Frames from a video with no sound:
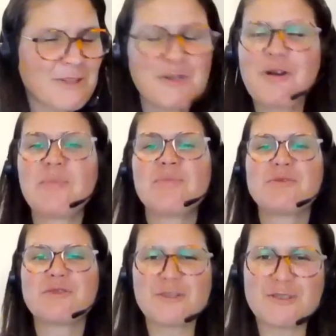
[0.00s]
your
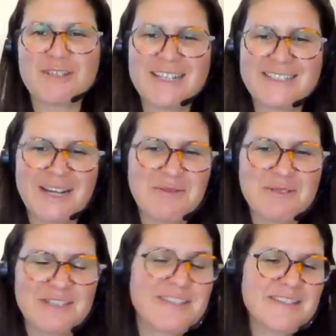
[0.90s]
approach let's say
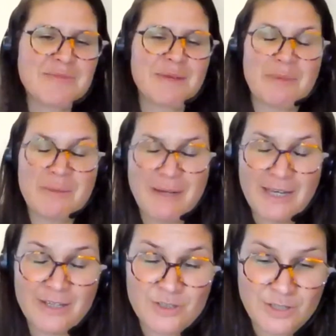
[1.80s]
would, this is maybe
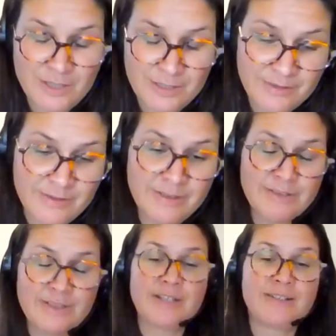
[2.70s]
my engineering
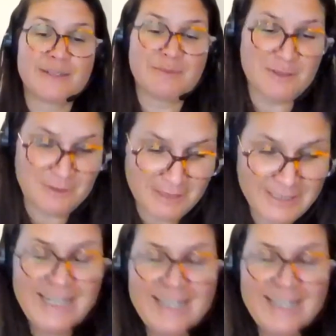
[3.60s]
skills i'm sorry